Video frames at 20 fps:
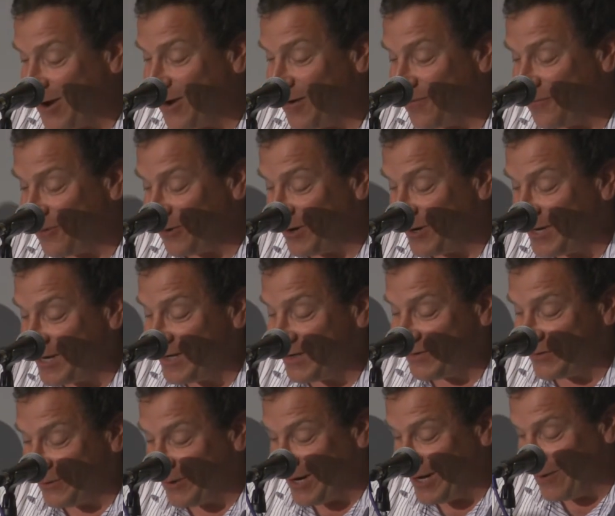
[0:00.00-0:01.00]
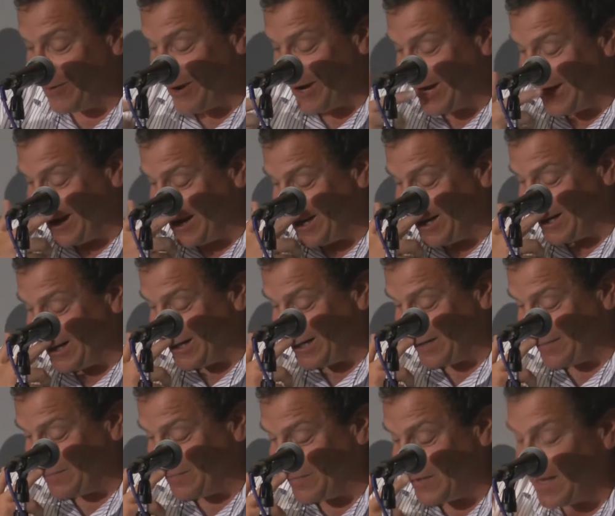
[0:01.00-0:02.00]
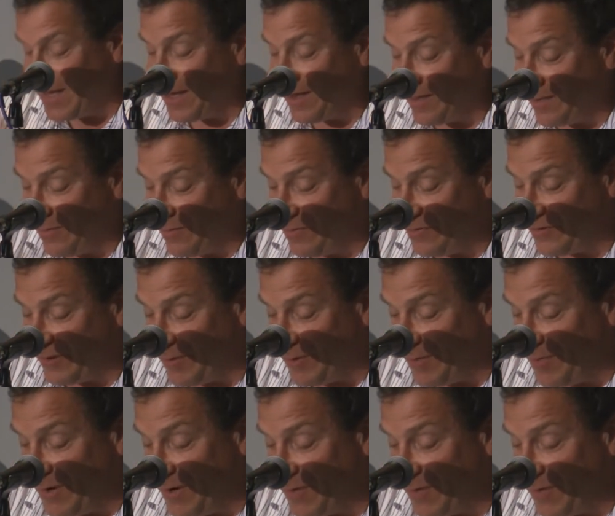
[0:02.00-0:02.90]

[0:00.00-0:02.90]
I'll go for it. So anyway, so